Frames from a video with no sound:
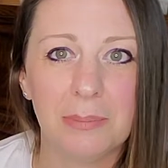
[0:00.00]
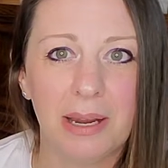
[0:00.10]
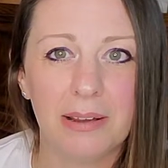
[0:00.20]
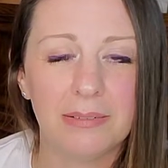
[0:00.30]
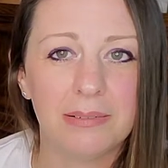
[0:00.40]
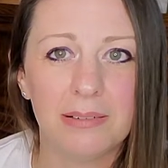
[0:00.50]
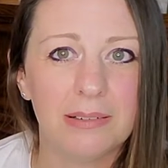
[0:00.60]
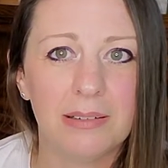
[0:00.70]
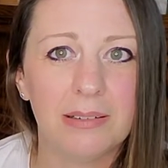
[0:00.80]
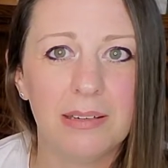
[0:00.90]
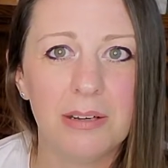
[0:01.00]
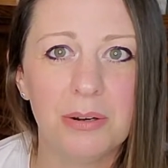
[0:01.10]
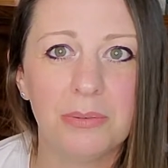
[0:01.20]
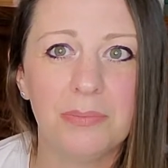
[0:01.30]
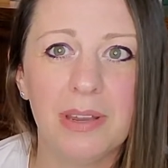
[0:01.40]
about you
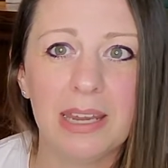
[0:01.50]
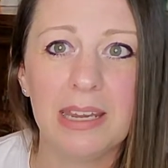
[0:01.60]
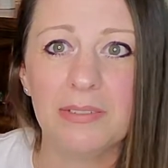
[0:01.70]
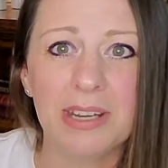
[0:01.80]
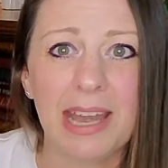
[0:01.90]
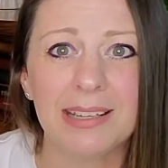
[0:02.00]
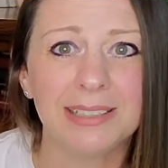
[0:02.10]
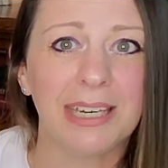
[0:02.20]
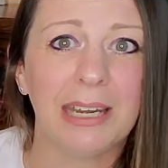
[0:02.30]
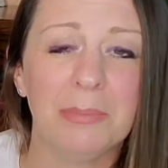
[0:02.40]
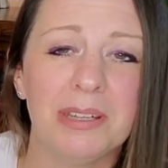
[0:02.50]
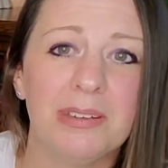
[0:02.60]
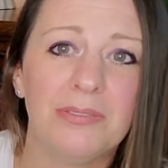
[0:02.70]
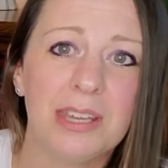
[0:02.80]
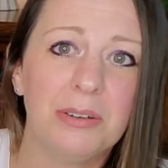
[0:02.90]
know even asking but
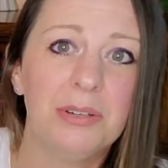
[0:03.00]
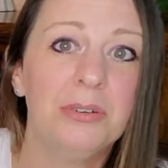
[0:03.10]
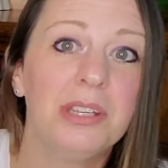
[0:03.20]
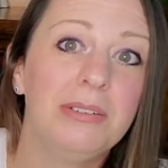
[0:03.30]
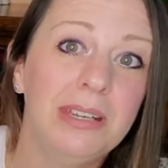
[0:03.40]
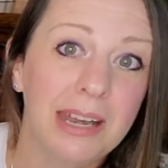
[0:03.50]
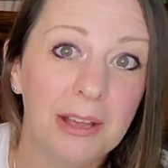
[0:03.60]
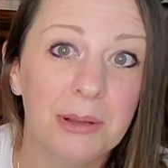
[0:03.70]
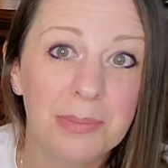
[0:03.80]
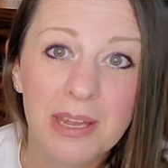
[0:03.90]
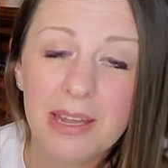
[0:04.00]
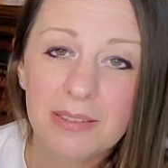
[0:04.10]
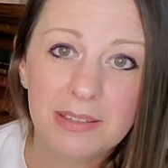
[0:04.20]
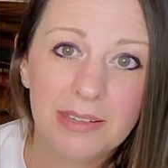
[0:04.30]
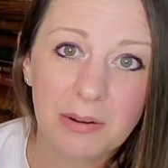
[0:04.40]
if they don't know that you need help
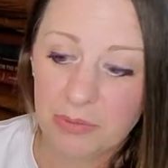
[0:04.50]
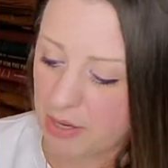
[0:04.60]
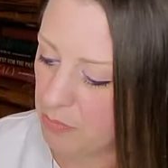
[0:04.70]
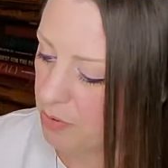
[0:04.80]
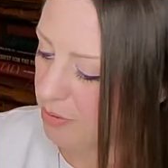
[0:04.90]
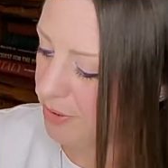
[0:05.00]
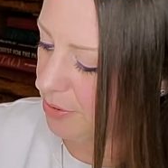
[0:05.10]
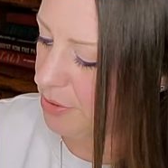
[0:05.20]
then they they won't so